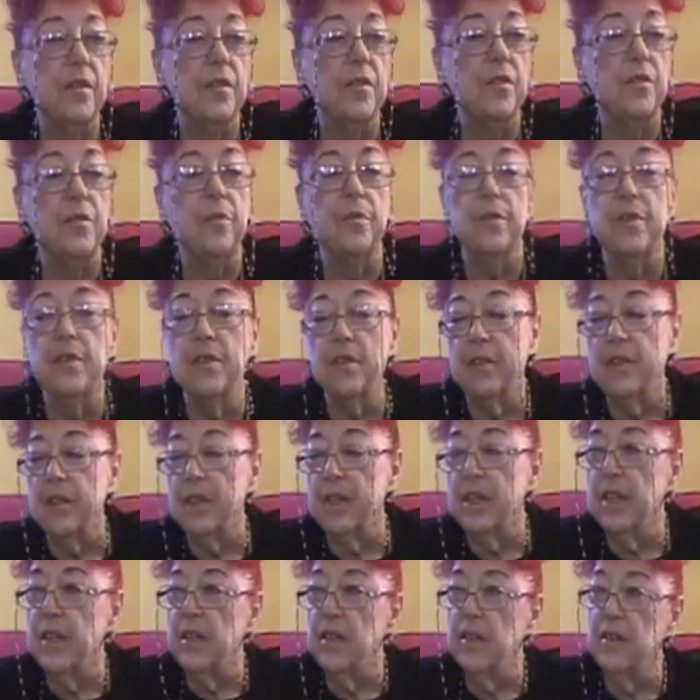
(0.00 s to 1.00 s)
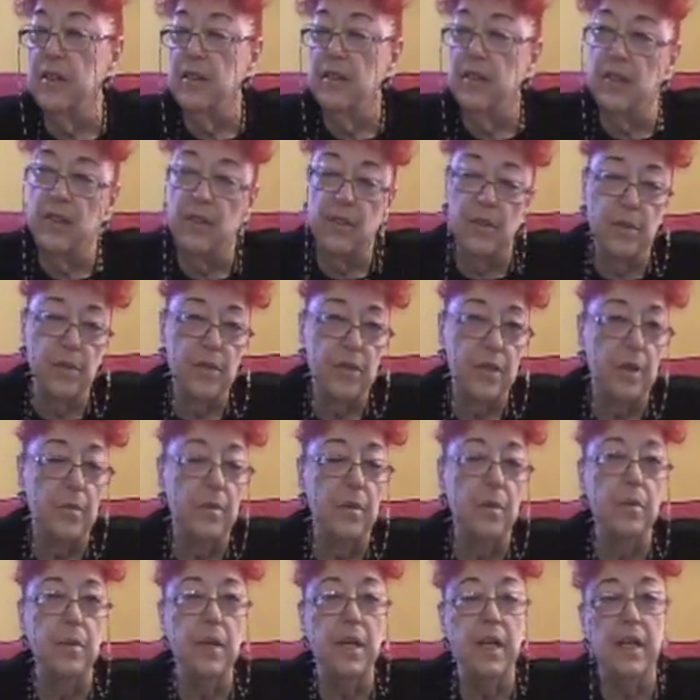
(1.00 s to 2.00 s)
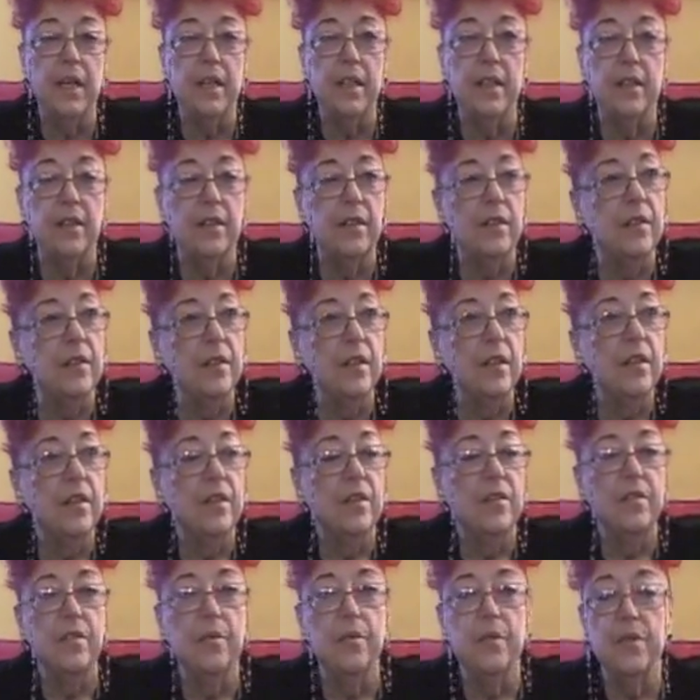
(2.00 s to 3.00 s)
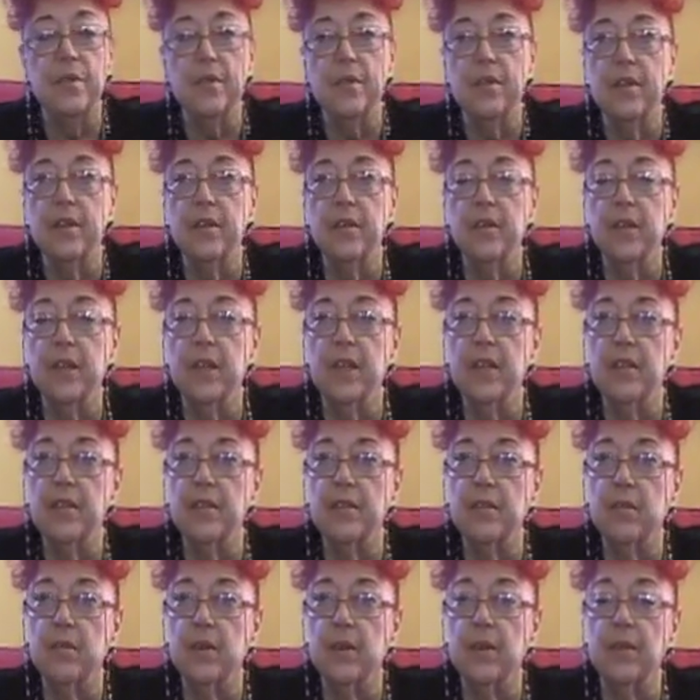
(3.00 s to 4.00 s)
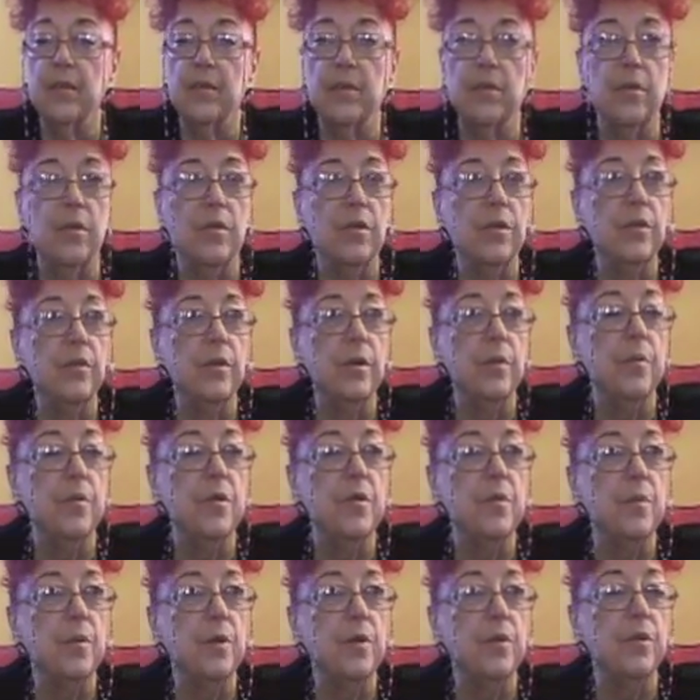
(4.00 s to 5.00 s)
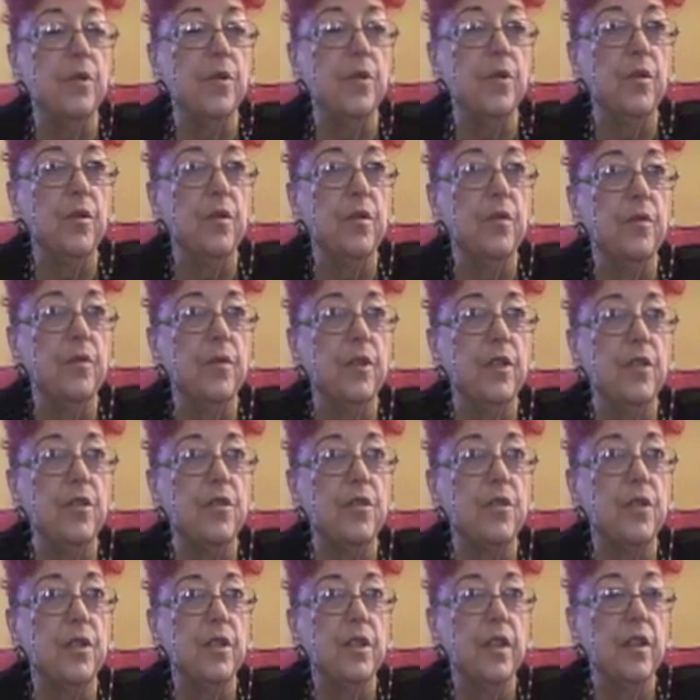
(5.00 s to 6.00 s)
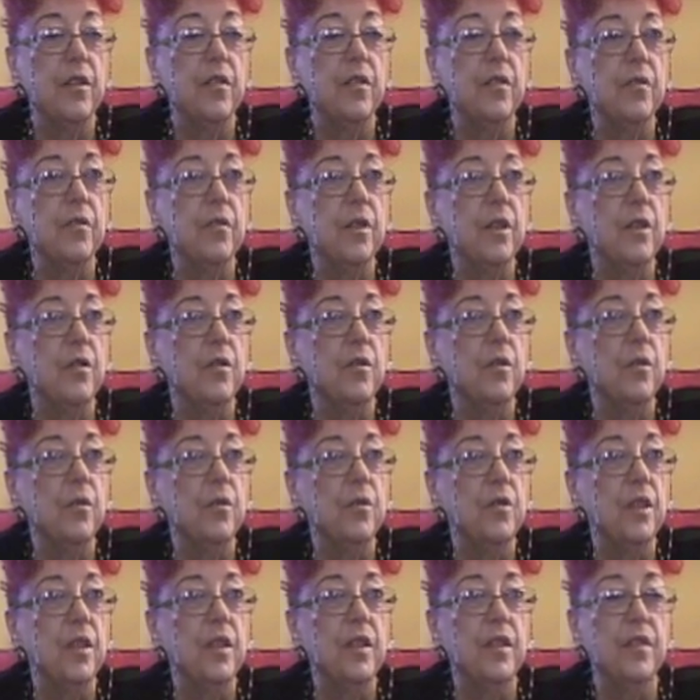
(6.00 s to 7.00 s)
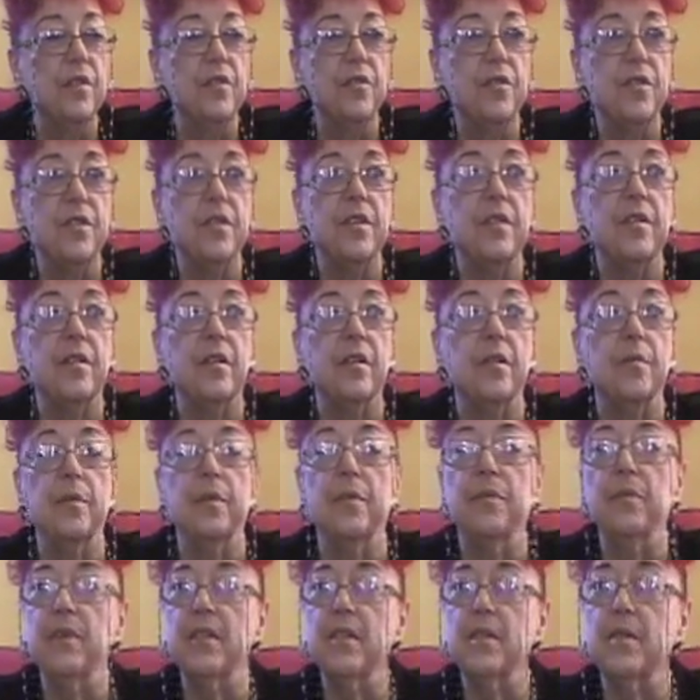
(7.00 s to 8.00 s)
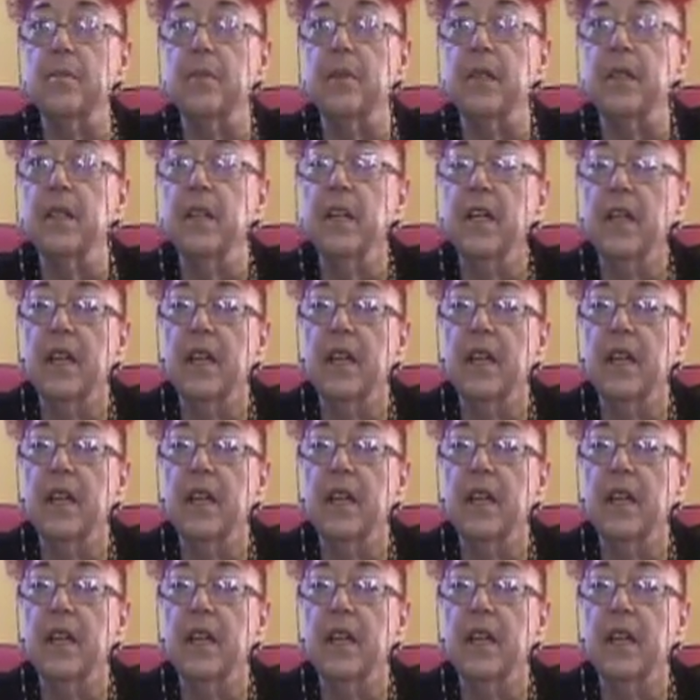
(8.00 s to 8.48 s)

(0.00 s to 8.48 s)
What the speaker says: she wasn't there, and then she was coming back, and she wasn't there again, so I called her up and spoke to her in French at her hotel, and she said, come and visit me.